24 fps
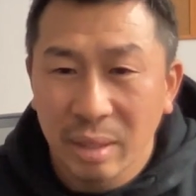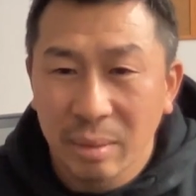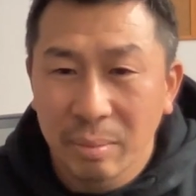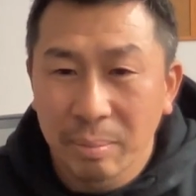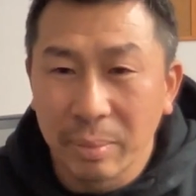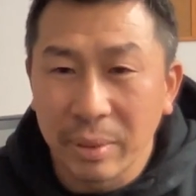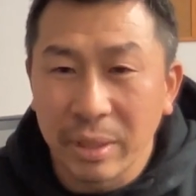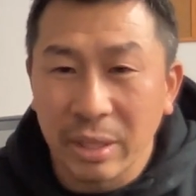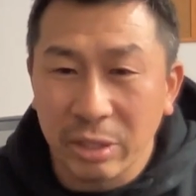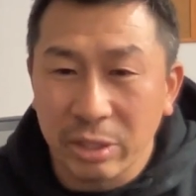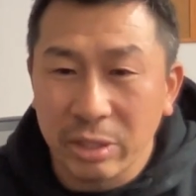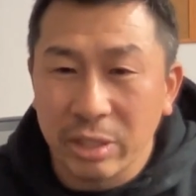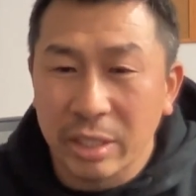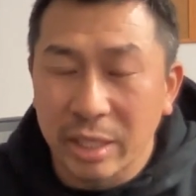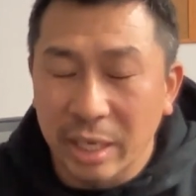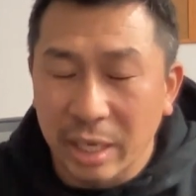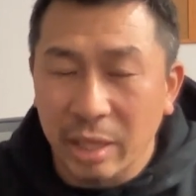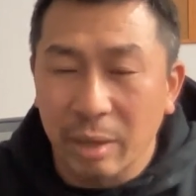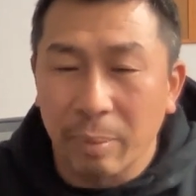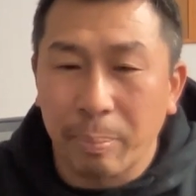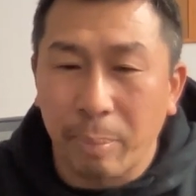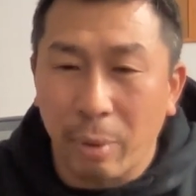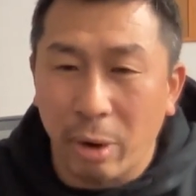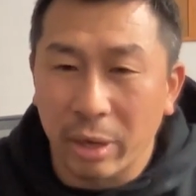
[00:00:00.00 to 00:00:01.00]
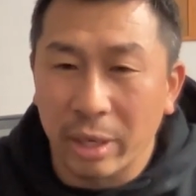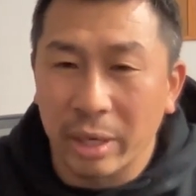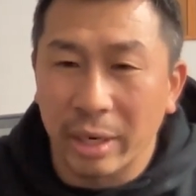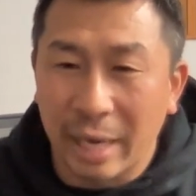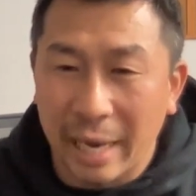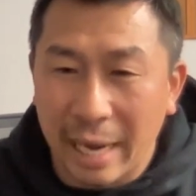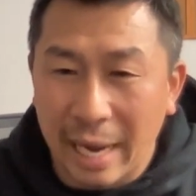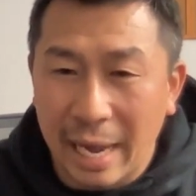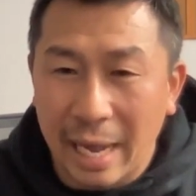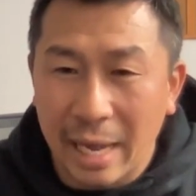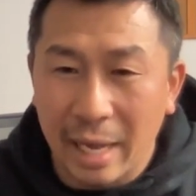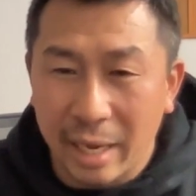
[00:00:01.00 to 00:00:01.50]
But there's another part,
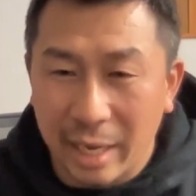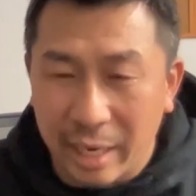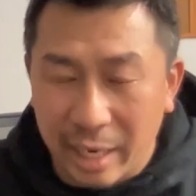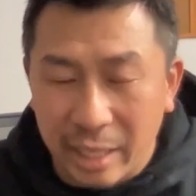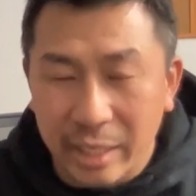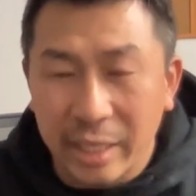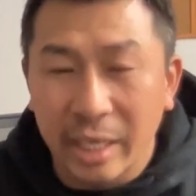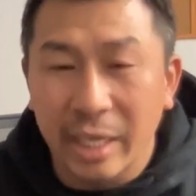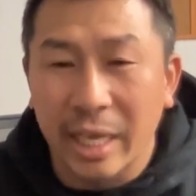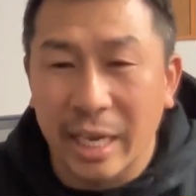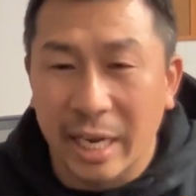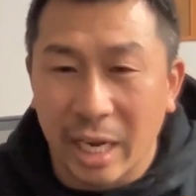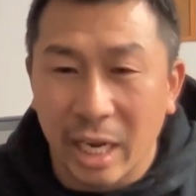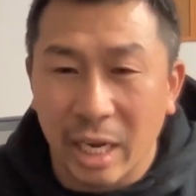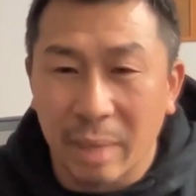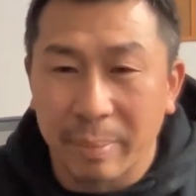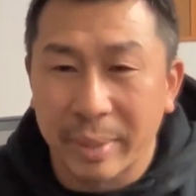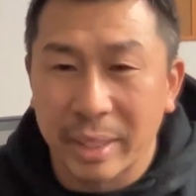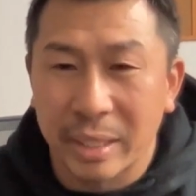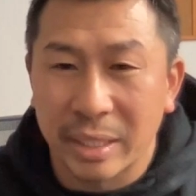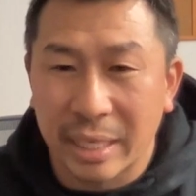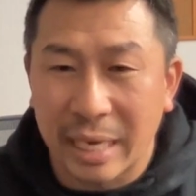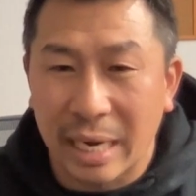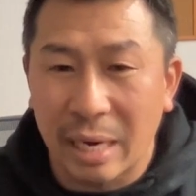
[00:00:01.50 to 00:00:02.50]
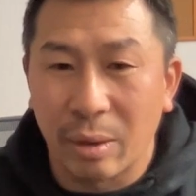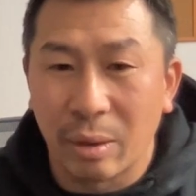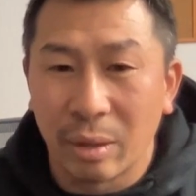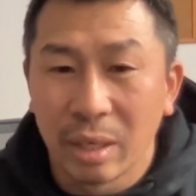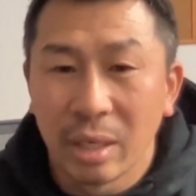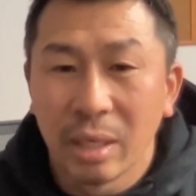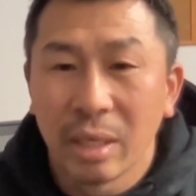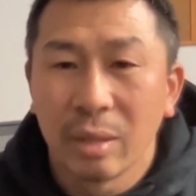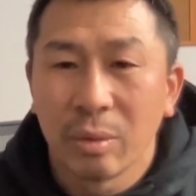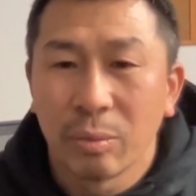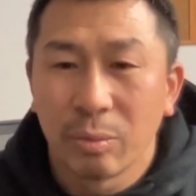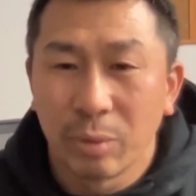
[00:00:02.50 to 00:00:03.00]
another element to that
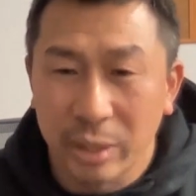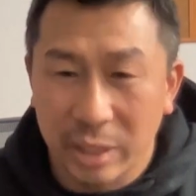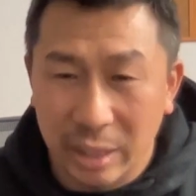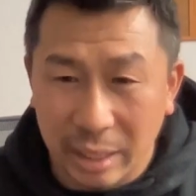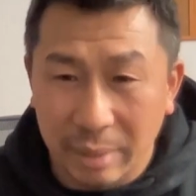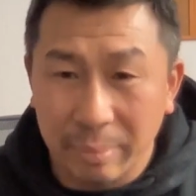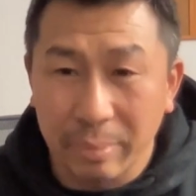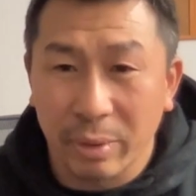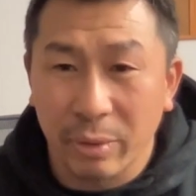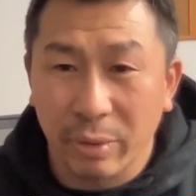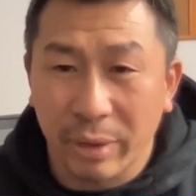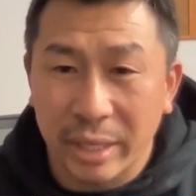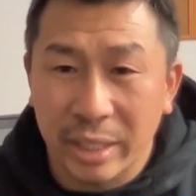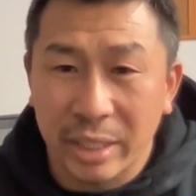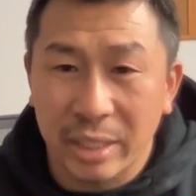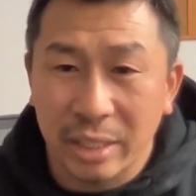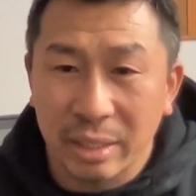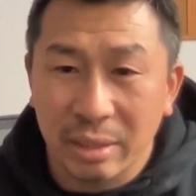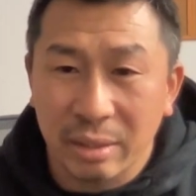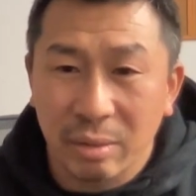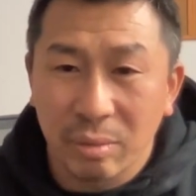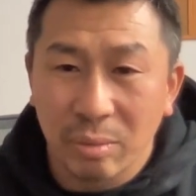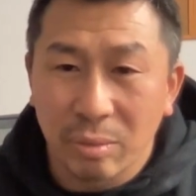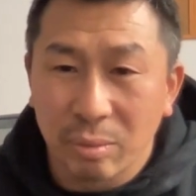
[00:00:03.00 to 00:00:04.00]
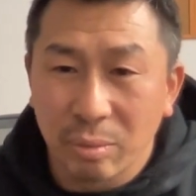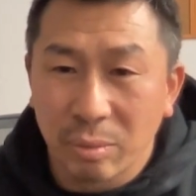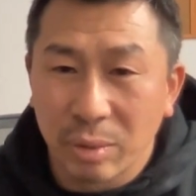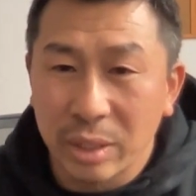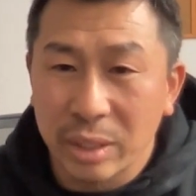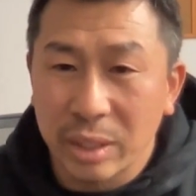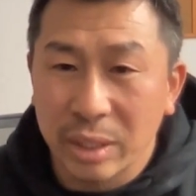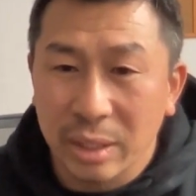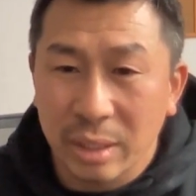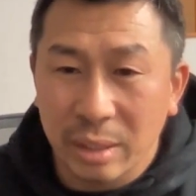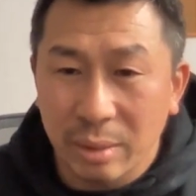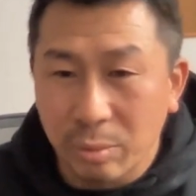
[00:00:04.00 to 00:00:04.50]
was immigration,
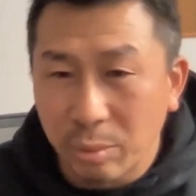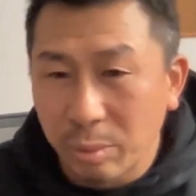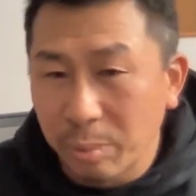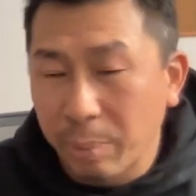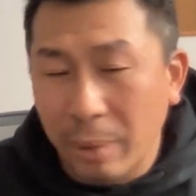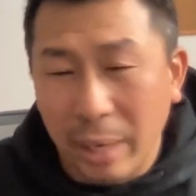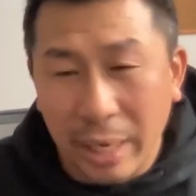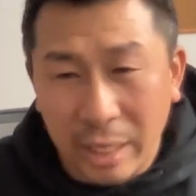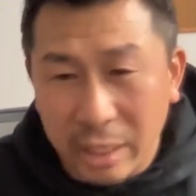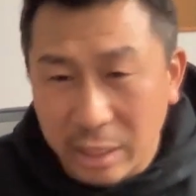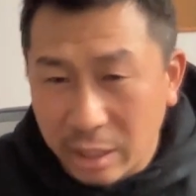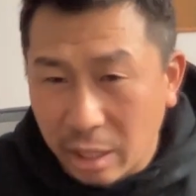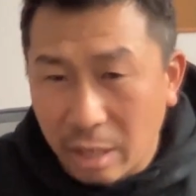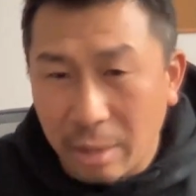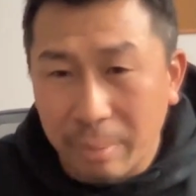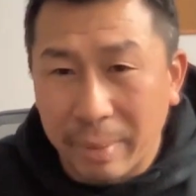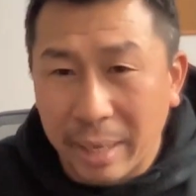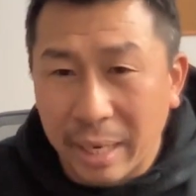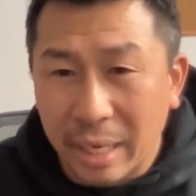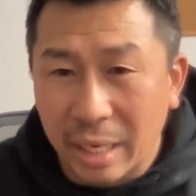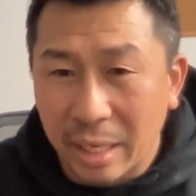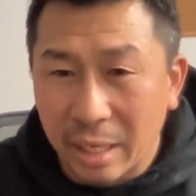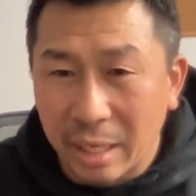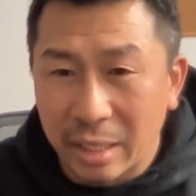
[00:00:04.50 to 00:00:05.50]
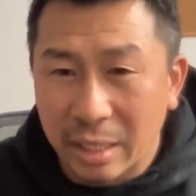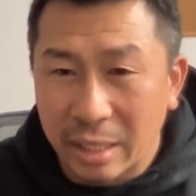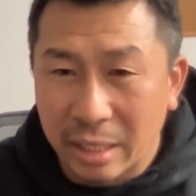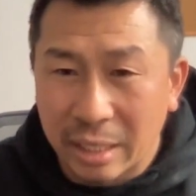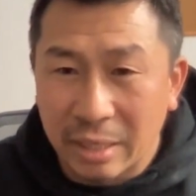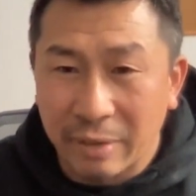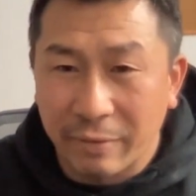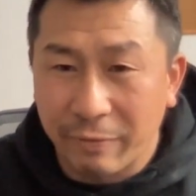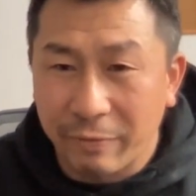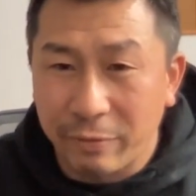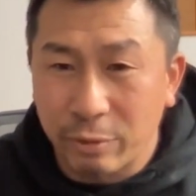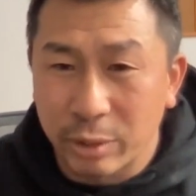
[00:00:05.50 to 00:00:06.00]
which we probably could talk about
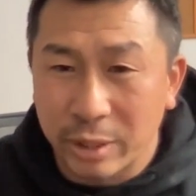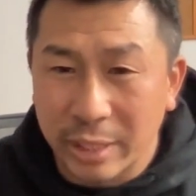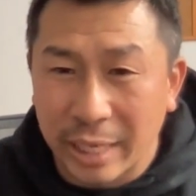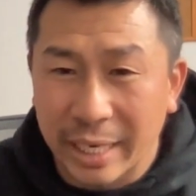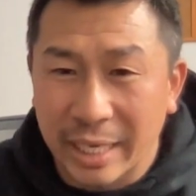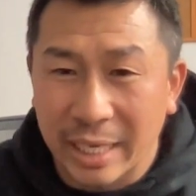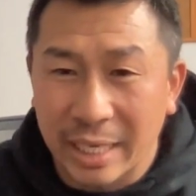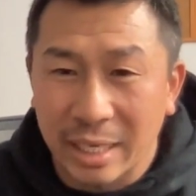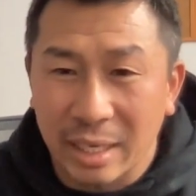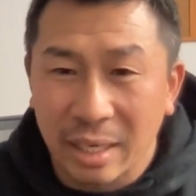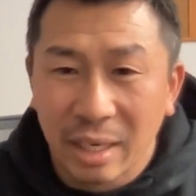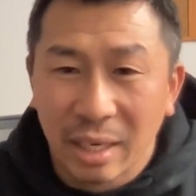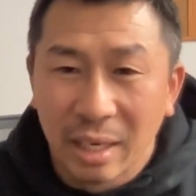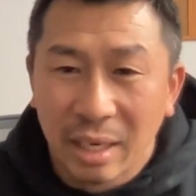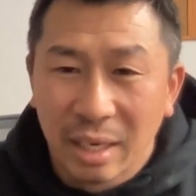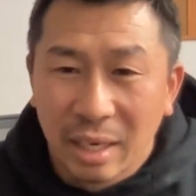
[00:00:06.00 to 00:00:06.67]
in a few seconds.